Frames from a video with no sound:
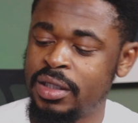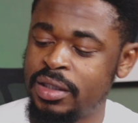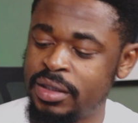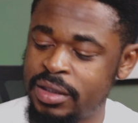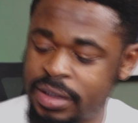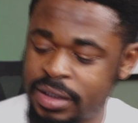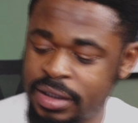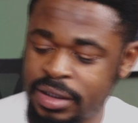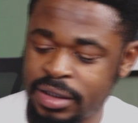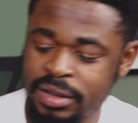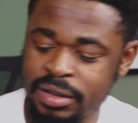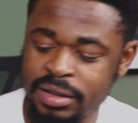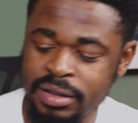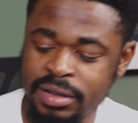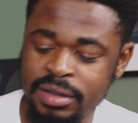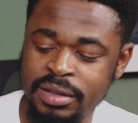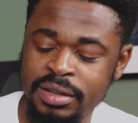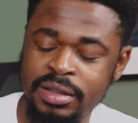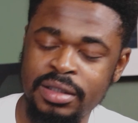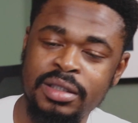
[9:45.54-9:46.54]
can see,
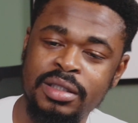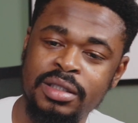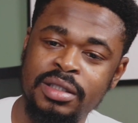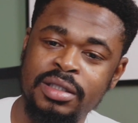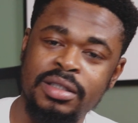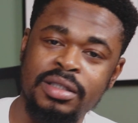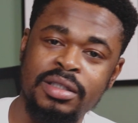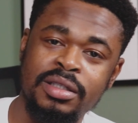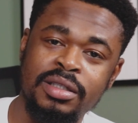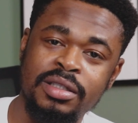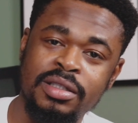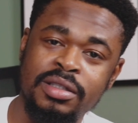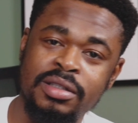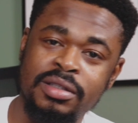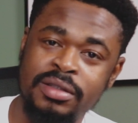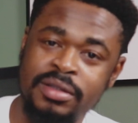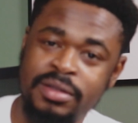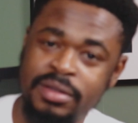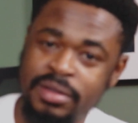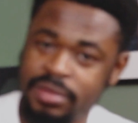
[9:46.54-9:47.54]

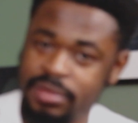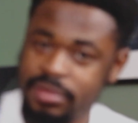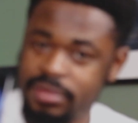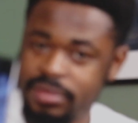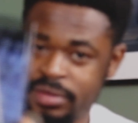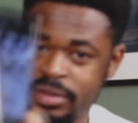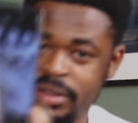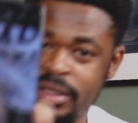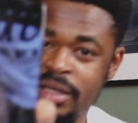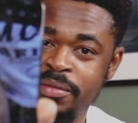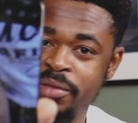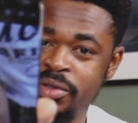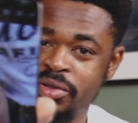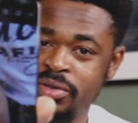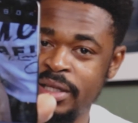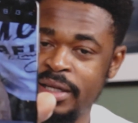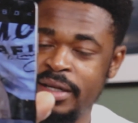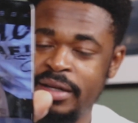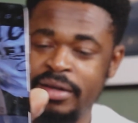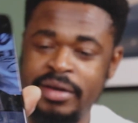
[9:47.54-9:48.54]
it's taking me to
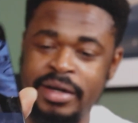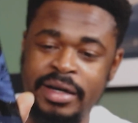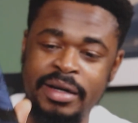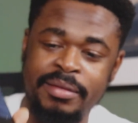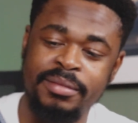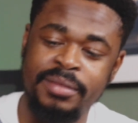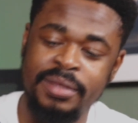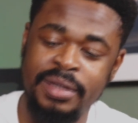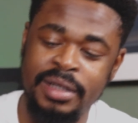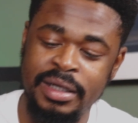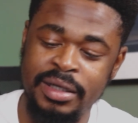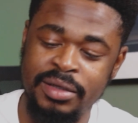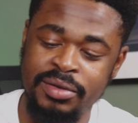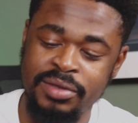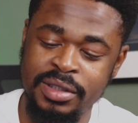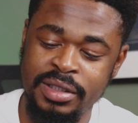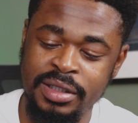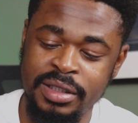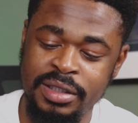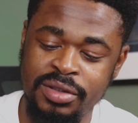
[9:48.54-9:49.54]
Telegram, and I
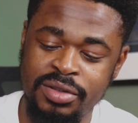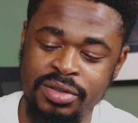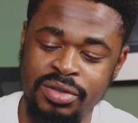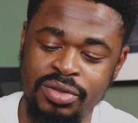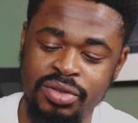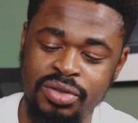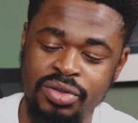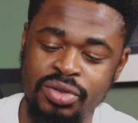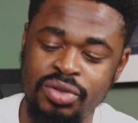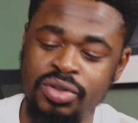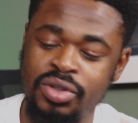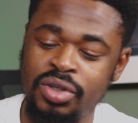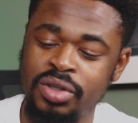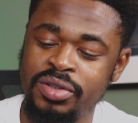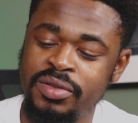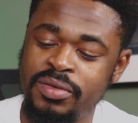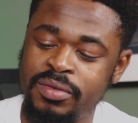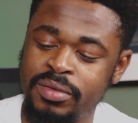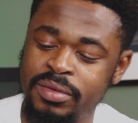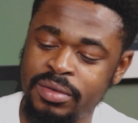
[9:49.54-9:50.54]
would say
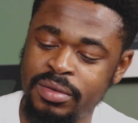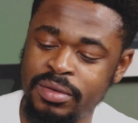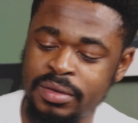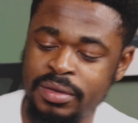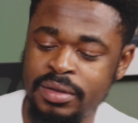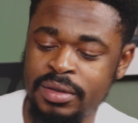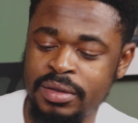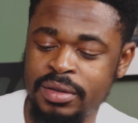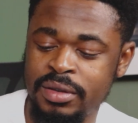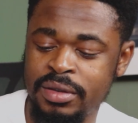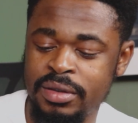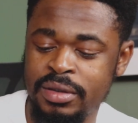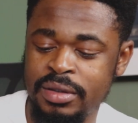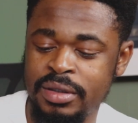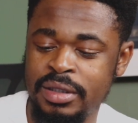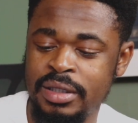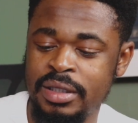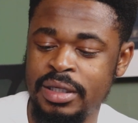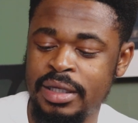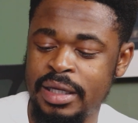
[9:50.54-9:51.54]
just,
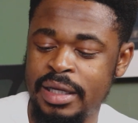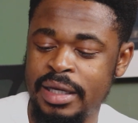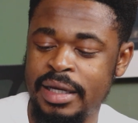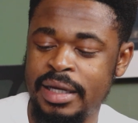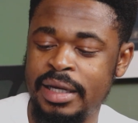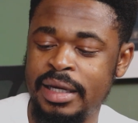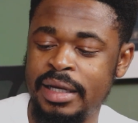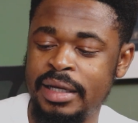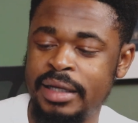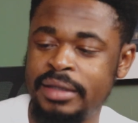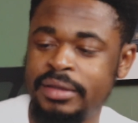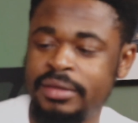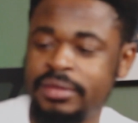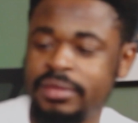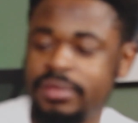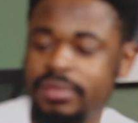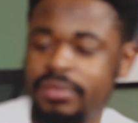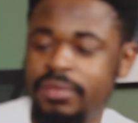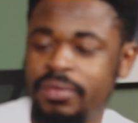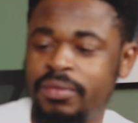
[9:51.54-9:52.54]

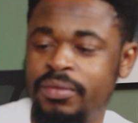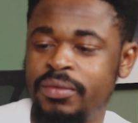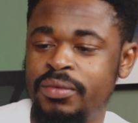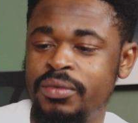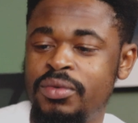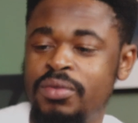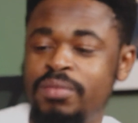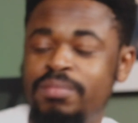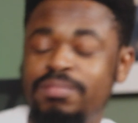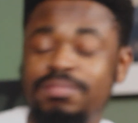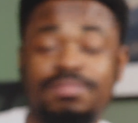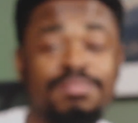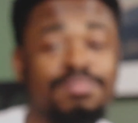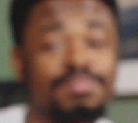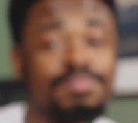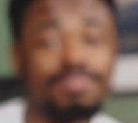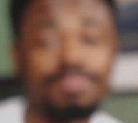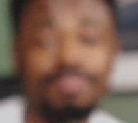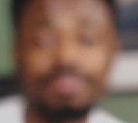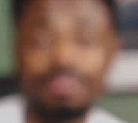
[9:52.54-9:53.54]
and whoop,
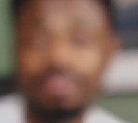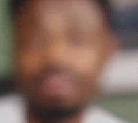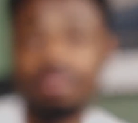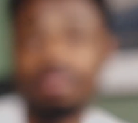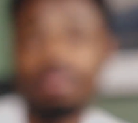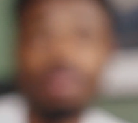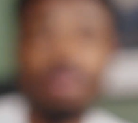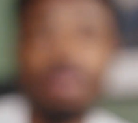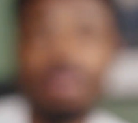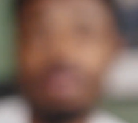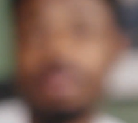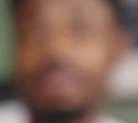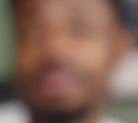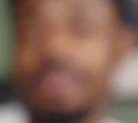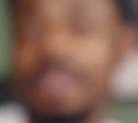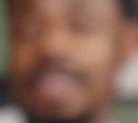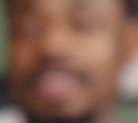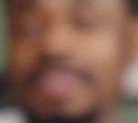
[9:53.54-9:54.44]
we've